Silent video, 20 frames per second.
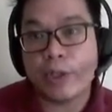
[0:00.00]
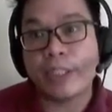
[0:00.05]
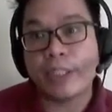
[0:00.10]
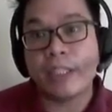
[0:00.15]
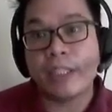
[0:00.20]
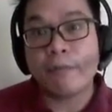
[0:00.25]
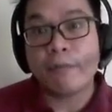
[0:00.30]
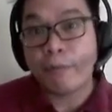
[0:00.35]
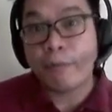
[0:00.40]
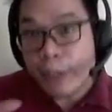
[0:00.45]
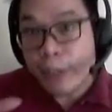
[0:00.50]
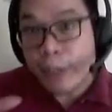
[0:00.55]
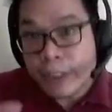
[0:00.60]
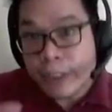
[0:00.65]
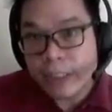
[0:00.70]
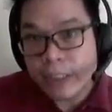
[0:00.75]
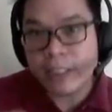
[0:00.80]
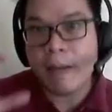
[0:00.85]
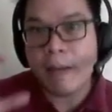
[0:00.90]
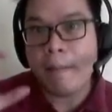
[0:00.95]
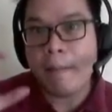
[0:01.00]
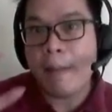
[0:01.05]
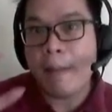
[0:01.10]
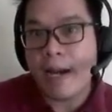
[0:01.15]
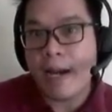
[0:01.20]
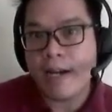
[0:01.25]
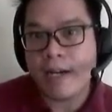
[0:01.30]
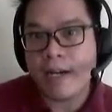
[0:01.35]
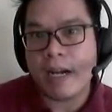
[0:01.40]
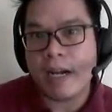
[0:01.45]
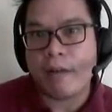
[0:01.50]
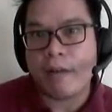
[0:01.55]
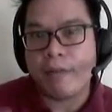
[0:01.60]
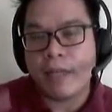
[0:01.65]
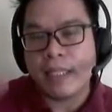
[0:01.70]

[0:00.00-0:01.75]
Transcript: or the first paragraph